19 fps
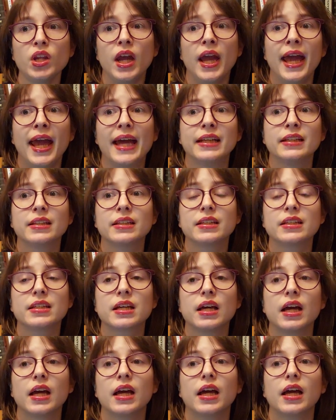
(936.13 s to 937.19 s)
and
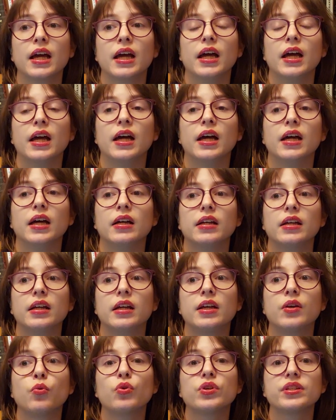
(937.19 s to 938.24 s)
uh,
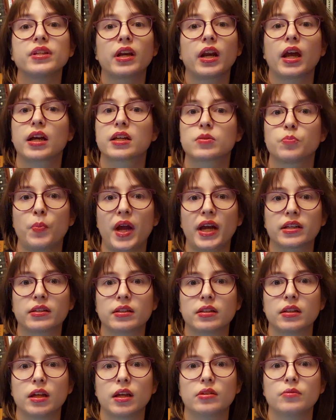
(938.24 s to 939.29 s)
he wasn't
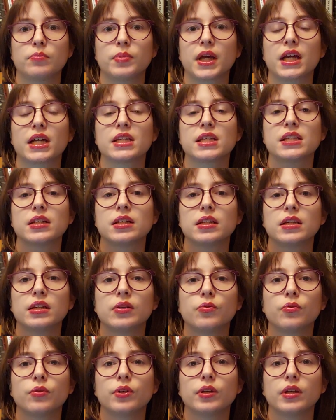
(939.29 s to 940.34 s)
expecting that because he,
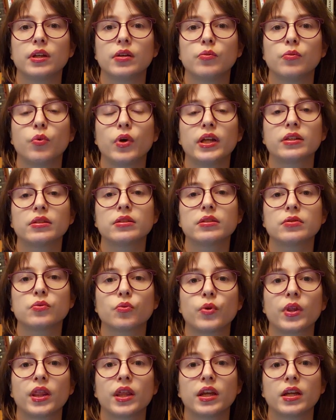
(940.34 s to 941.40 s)
he went
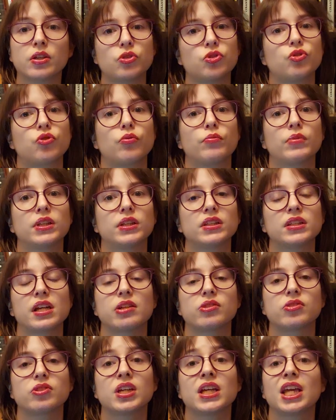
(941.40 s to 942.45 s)
with an instrument
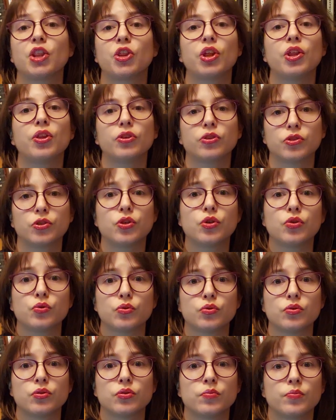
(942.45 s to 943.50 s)
that he didn't
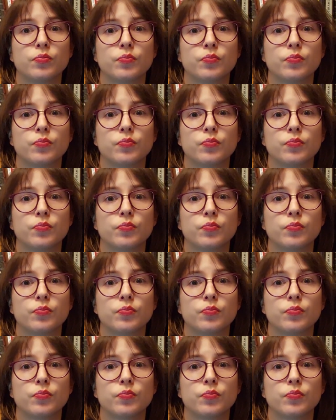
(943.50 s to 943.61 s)
use.